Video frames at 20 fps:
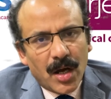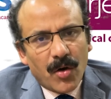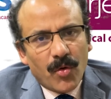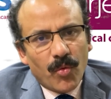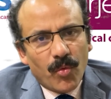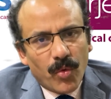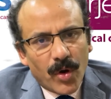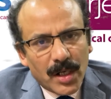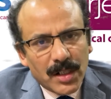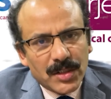
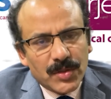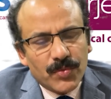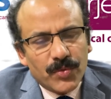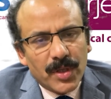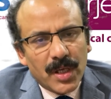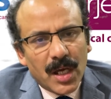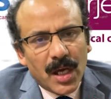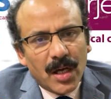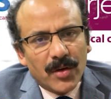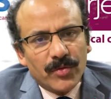Once we
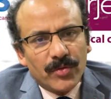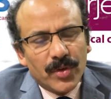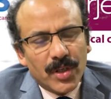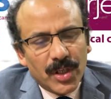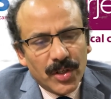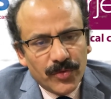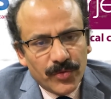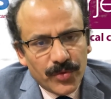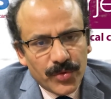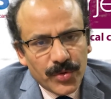have
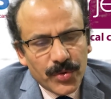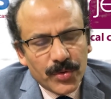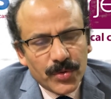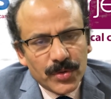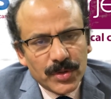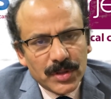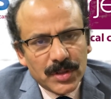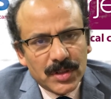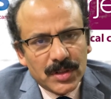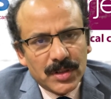
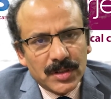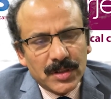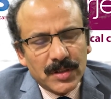infused,